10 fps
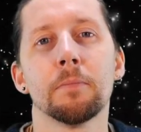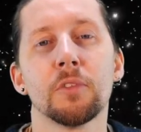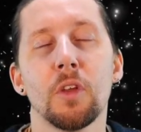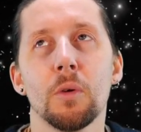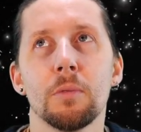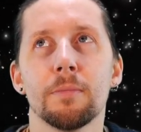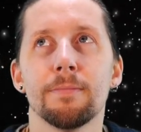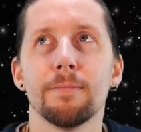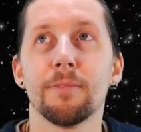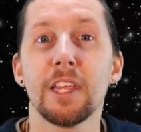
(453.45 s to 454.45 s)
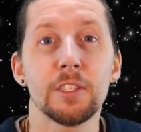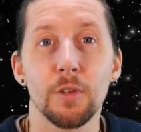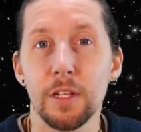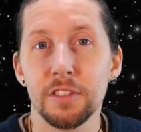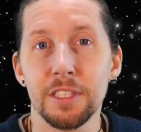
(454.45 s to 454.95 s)
So, thanks for
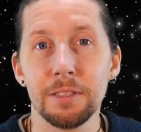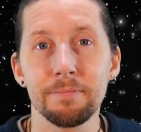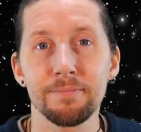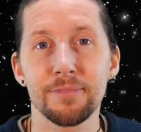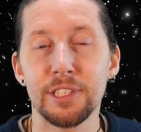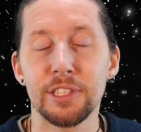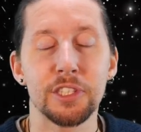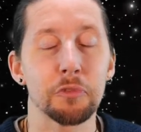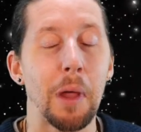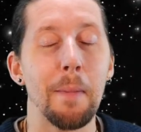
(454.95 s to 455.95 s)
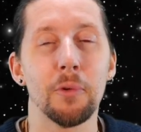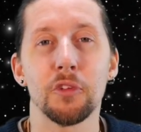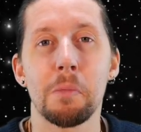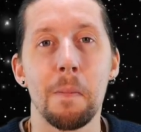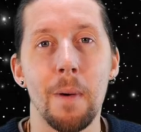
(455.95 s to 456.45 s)
listening. These are just rambles
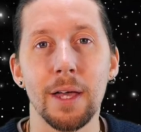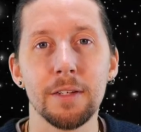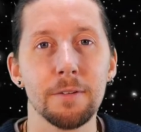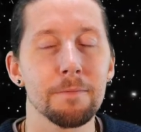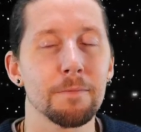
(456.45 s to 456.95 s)
on my mind.